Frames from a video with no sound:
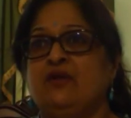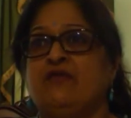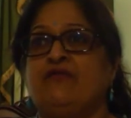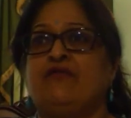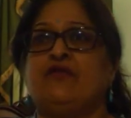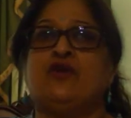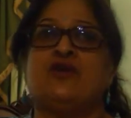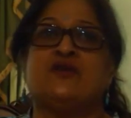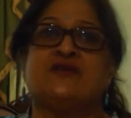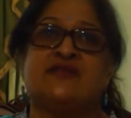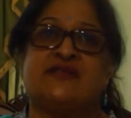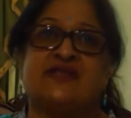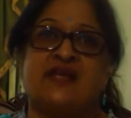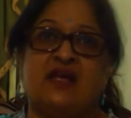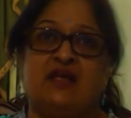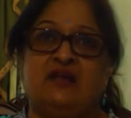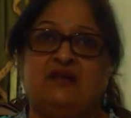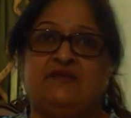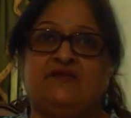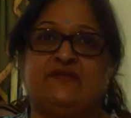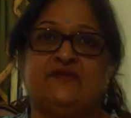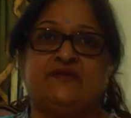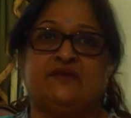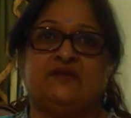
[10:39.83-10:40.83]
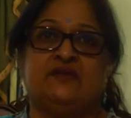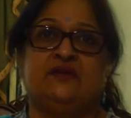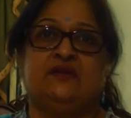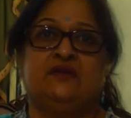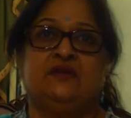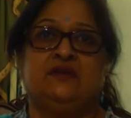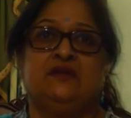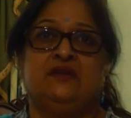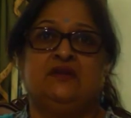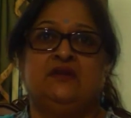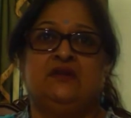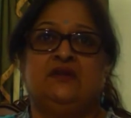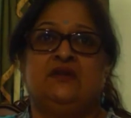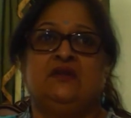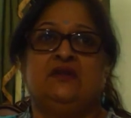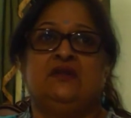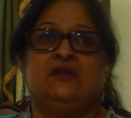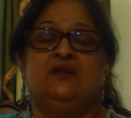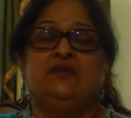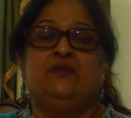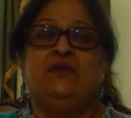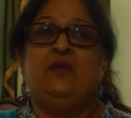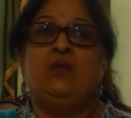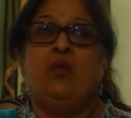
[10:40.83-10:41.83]
or for yourself.
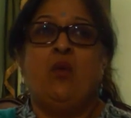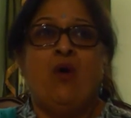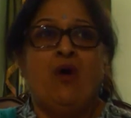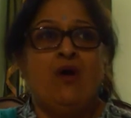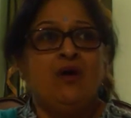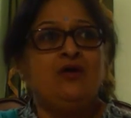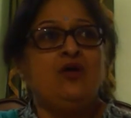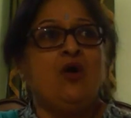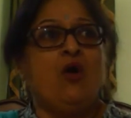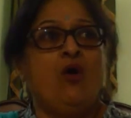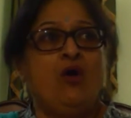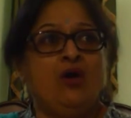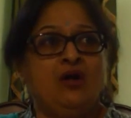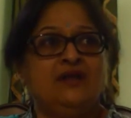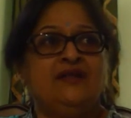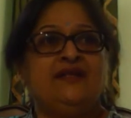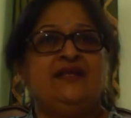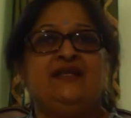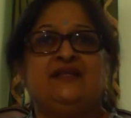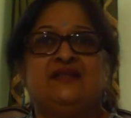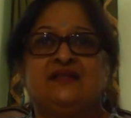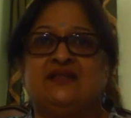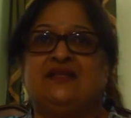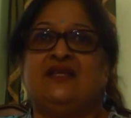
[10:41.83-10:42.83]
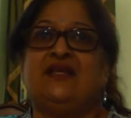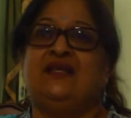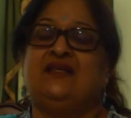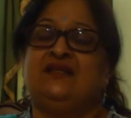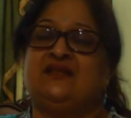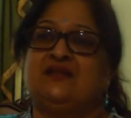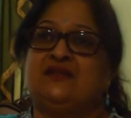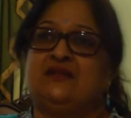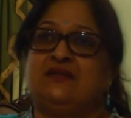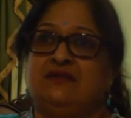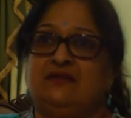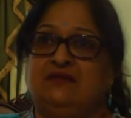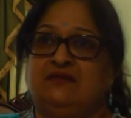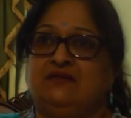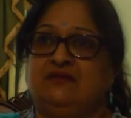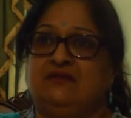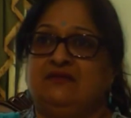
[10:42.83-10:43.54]
We want all these things.